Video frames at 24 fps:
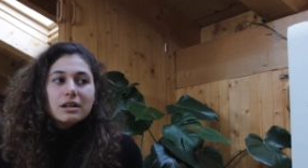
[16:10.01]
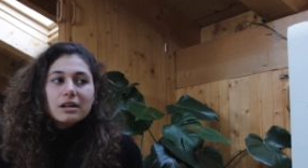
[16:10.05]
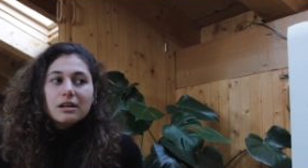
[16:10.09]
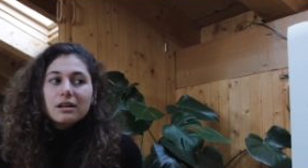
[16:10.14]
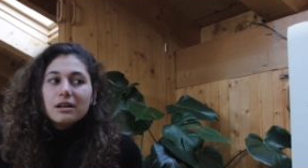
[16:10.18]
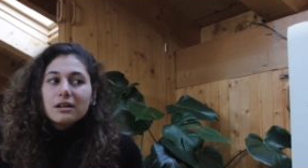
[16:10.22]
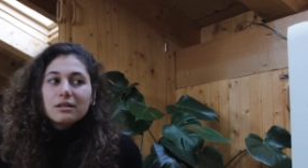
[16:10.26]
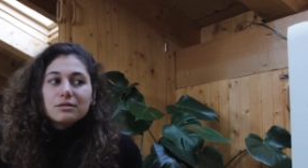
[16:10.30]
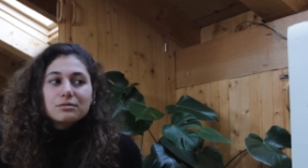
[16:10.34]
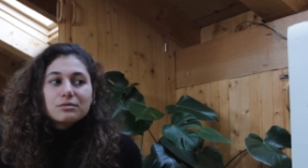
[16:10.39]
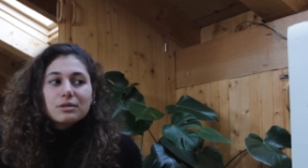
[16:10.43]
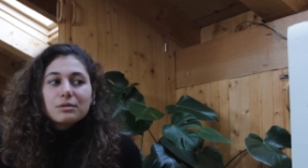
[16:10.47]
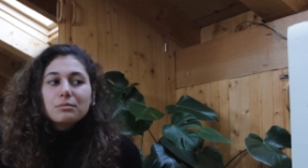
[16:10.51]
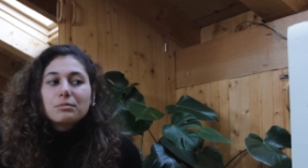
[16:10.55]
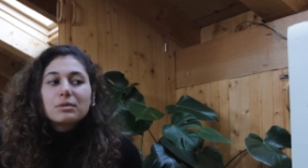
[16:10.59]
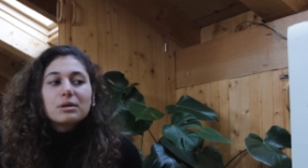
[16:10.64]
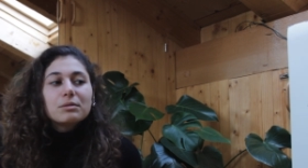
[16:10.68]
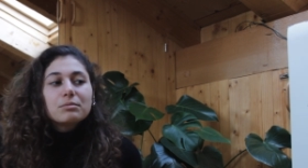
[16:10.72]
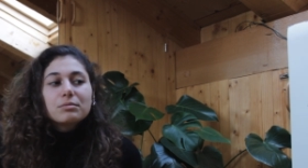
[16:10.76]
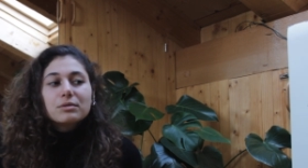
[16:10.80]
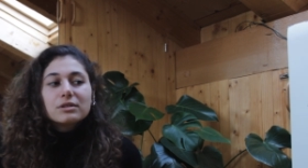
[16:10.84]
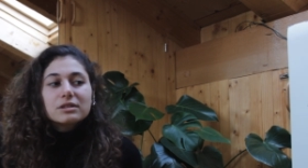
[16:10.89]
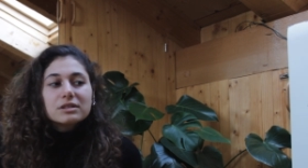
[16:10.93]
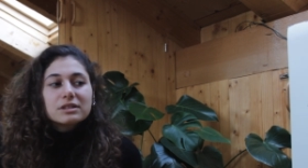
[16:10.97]
uh, when
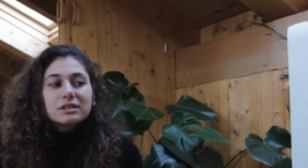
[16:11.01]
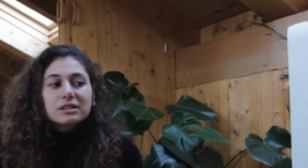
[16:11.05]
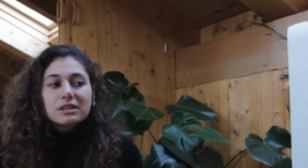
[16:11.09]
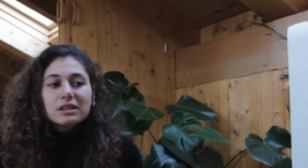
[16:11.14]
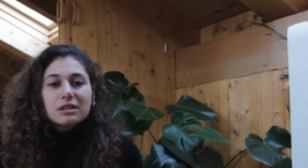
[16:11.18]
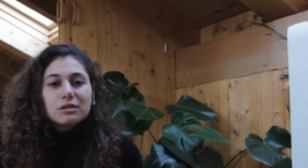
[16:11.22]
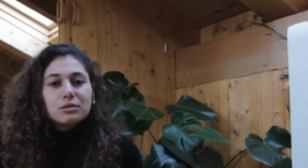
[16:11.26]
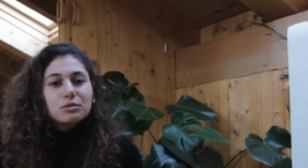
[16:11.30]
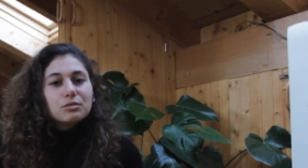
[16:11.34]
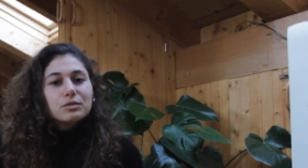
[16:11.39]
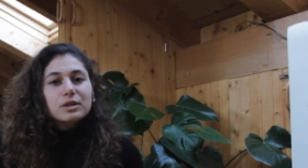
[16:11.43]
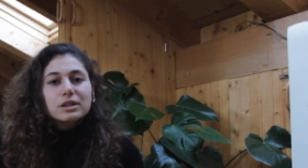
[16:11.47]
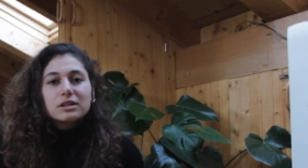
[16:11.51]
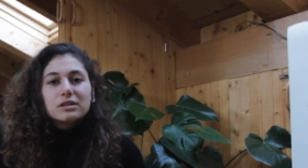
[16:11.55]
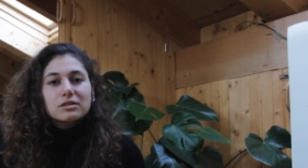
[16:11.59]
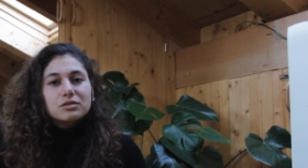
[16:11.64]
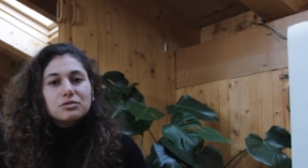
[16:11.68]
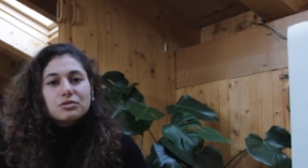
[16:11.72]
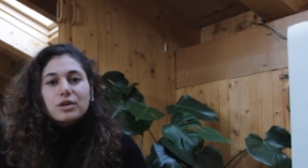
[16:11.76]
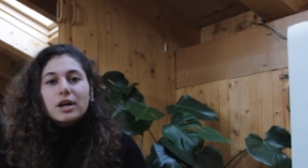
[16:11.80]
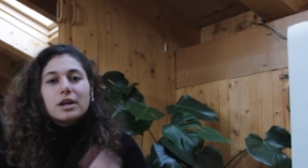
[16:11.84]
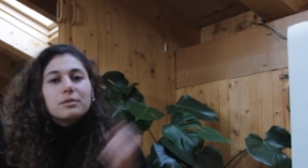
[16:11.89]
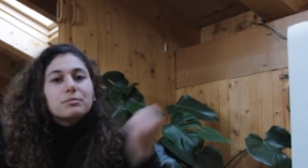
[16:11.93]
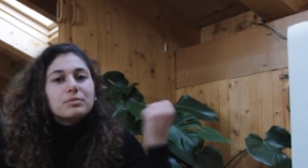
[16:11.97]
people see you with a
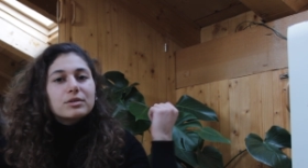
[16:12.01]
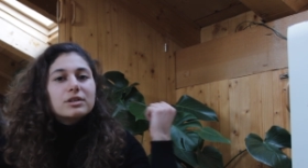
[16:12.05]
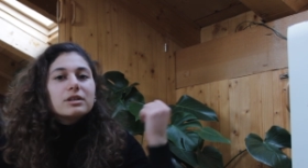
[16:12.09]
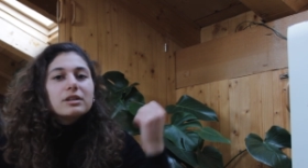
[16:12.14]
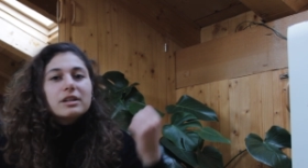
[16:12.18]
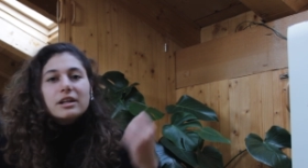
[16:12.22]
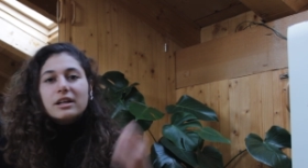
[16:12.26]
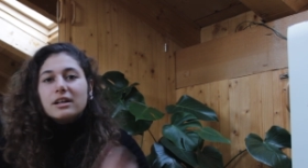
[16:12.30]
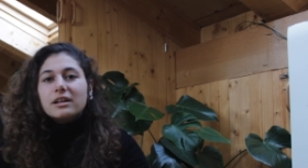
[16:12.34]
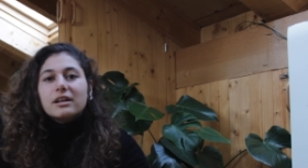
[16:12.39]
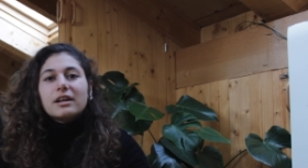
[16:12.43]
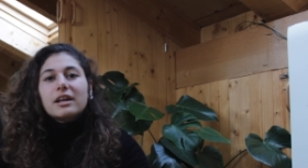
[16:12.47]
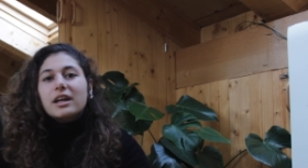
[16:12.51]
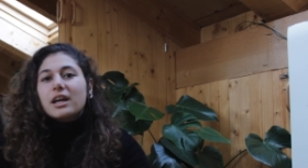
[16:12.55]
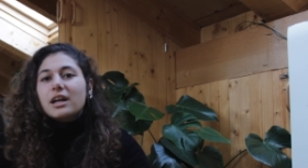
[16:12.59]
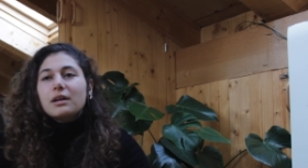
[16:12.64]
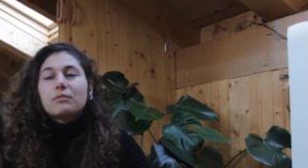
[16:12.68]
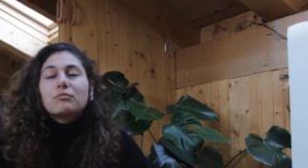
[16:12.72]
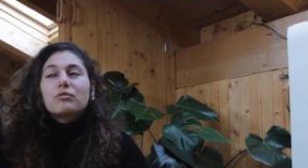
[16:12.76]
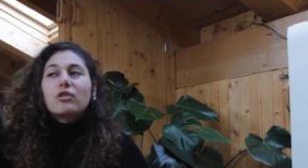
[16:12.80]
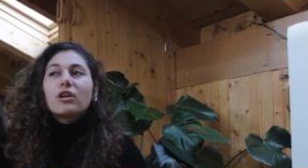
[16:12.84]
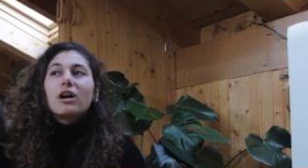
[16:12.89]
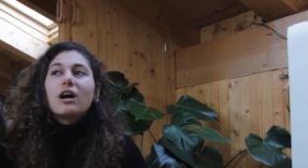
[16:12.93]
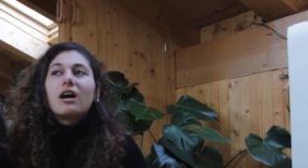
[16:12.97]
tripod and a
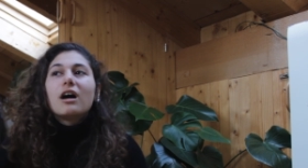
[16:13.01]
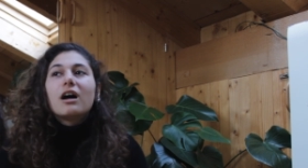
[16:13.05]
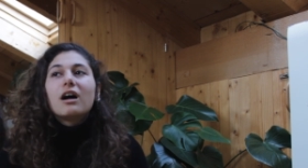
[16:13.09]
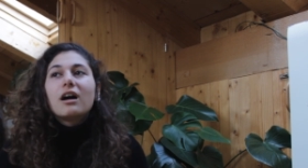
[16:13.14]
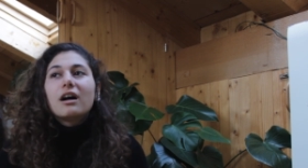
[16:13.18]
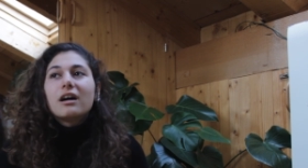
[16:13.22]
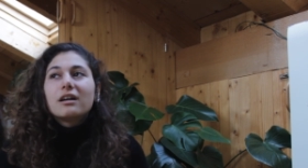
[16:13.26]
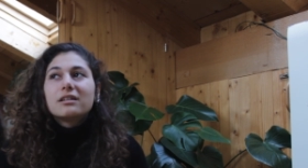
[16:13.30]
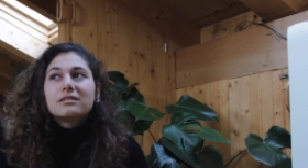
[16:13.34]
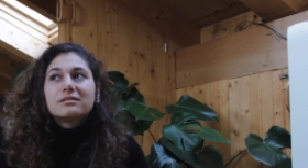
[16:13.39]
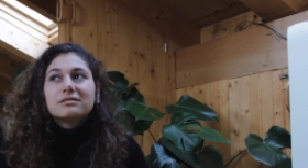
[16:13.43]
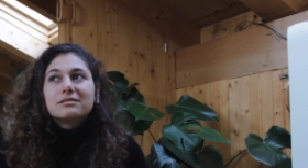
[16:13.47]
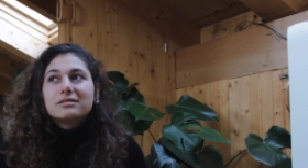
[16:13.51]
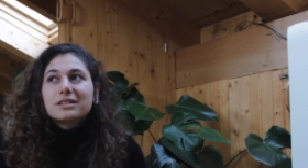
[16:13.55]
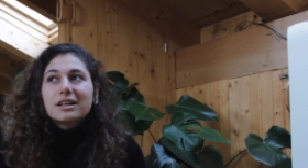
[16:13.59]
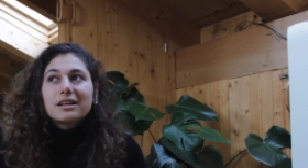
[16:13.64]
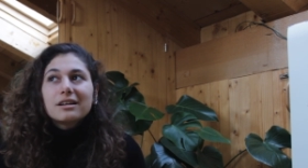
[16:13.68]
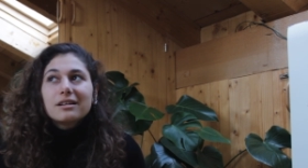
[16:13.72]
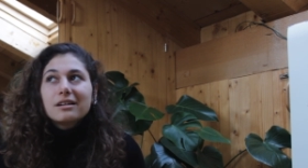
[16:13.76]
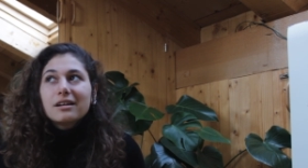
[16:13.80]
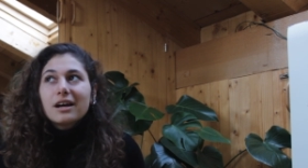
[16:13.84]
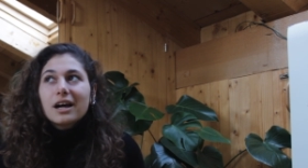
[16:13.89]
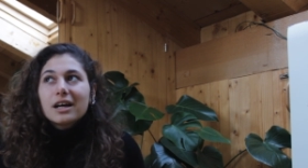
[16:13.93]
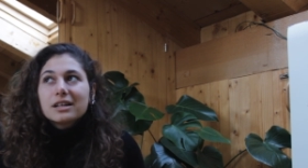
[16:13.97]
camera,
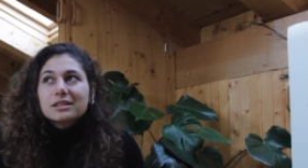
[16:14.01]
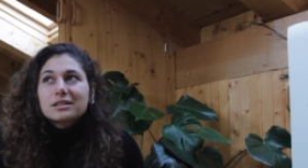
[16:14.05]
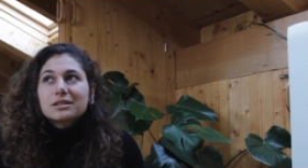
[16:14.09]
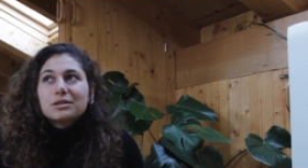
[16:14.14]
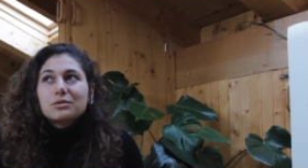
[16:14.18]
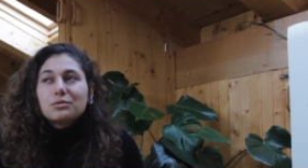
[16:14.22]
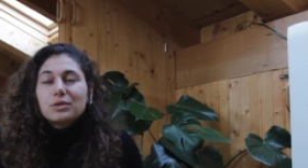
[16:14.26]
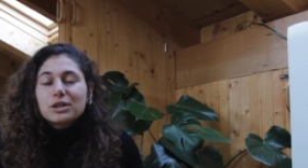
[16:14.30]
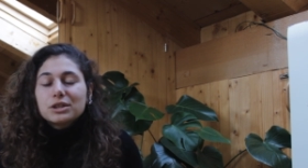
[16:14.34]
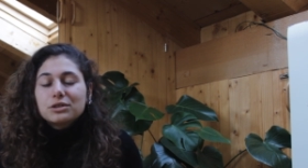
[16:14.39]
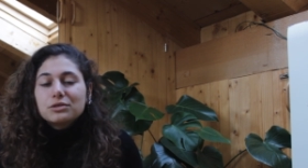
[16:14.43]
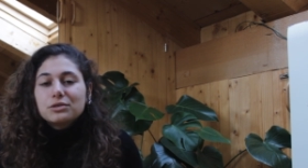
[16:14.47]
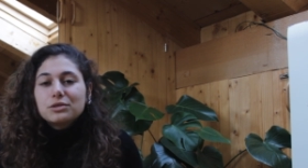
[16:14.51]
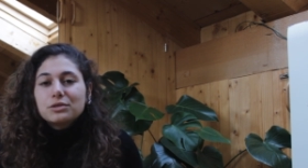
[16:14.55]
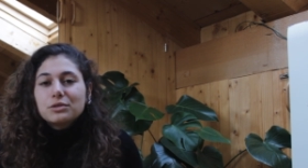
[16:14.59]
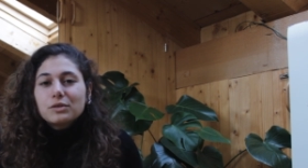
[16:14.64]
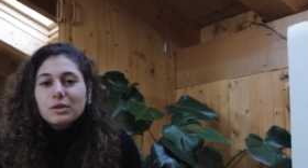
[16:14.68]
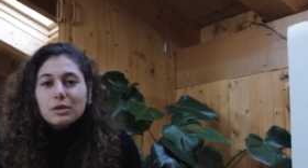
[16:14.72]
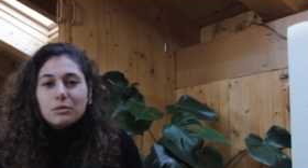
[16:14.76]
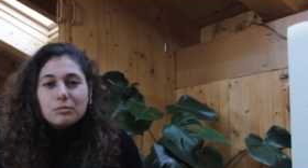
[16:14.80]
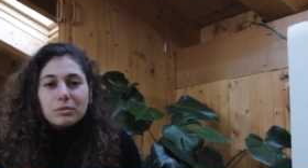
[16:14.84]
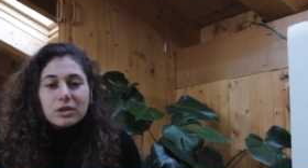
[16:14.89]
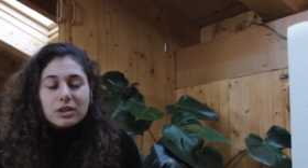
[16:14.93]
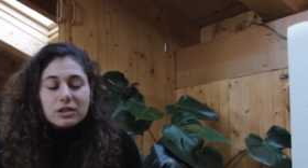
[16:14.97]
they ask you what you're
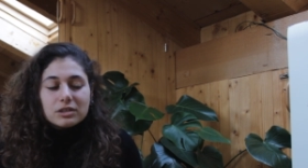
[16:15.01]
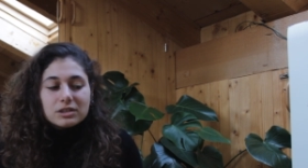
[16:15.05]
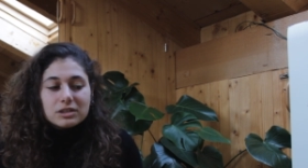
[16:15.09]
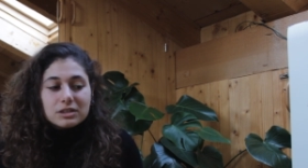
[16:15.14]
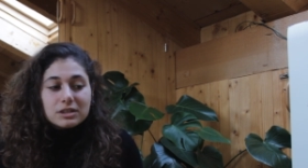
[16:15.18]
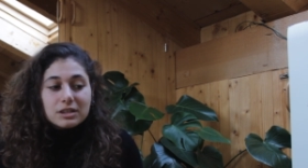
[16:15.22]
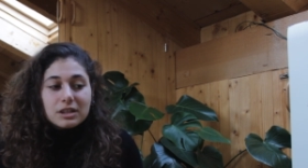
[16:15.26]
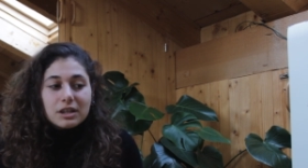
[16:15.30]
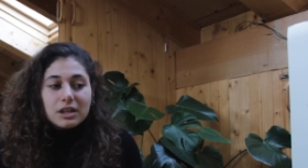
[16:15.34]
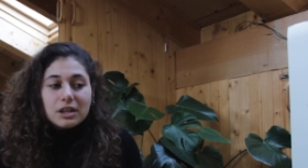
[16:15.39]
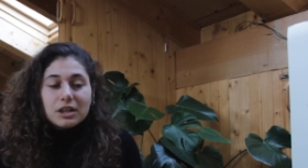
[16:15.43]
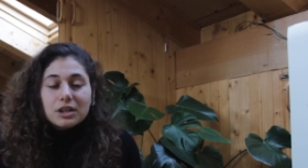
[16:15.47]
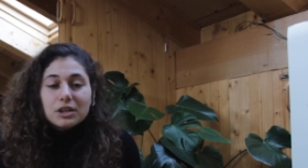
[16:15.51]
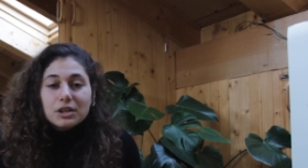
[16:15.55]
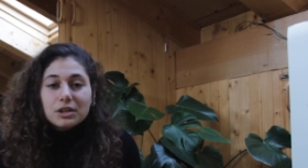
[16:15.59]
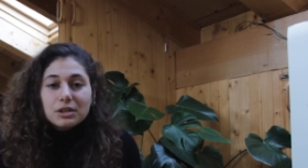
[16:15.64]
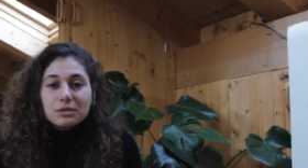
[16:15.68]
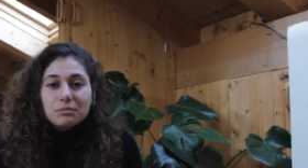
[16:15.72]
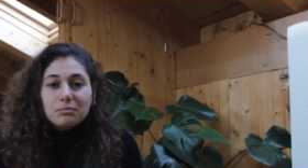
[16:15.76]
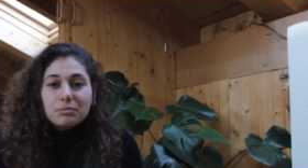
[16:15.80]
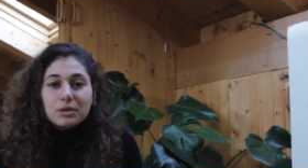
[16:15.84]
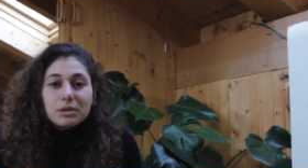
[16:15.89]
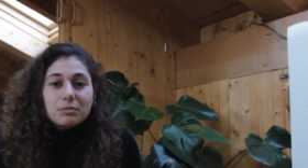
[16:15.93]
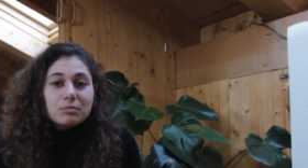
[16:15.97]
doing because
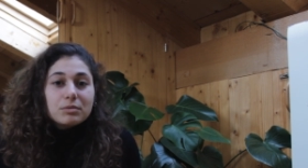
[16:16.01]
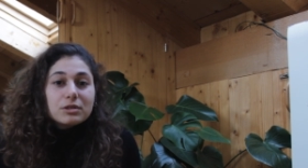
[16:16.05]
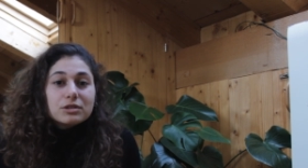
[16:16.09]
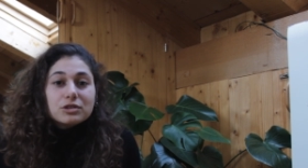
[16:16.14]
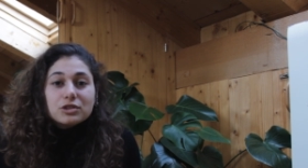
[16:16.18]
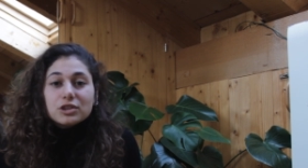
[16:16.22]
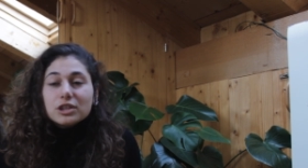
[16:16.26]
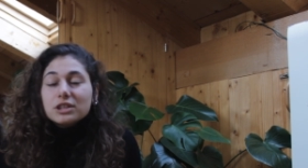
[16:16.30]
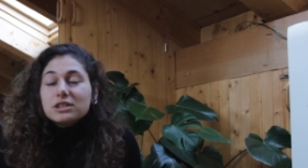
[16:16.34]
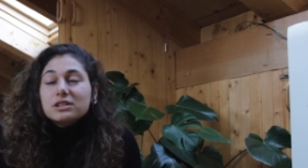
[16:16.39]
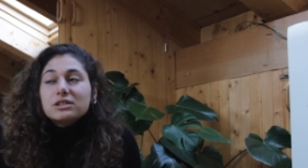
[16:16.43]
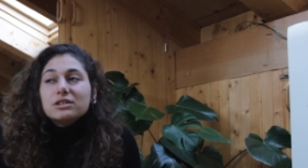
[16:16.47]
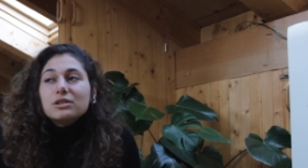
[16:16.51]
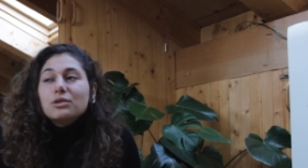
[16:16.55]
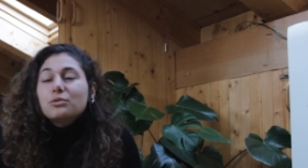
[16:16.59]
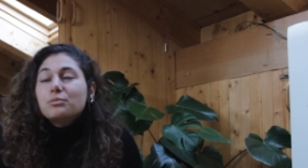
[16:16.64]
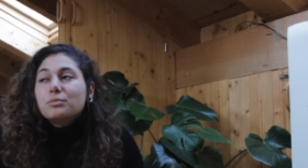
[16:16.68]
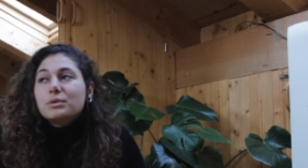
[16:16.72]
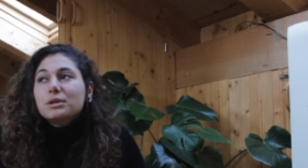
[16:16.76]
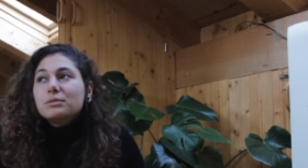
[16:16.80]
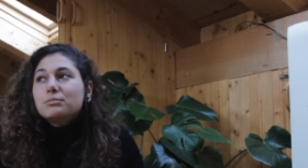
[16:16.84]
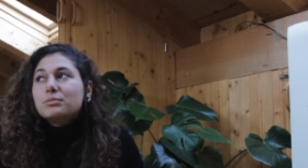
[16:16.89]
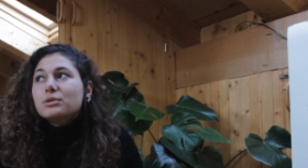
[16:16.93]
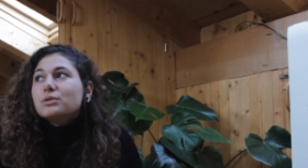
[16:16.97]
here people just know
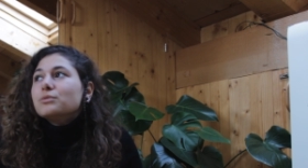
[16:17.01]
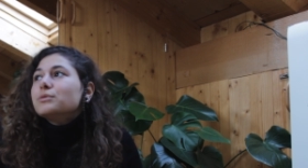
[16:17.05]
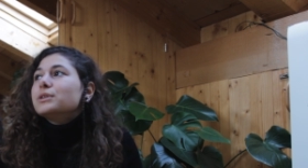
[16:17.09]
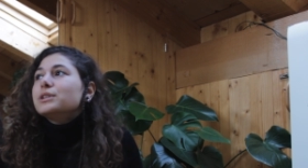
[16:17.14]
people.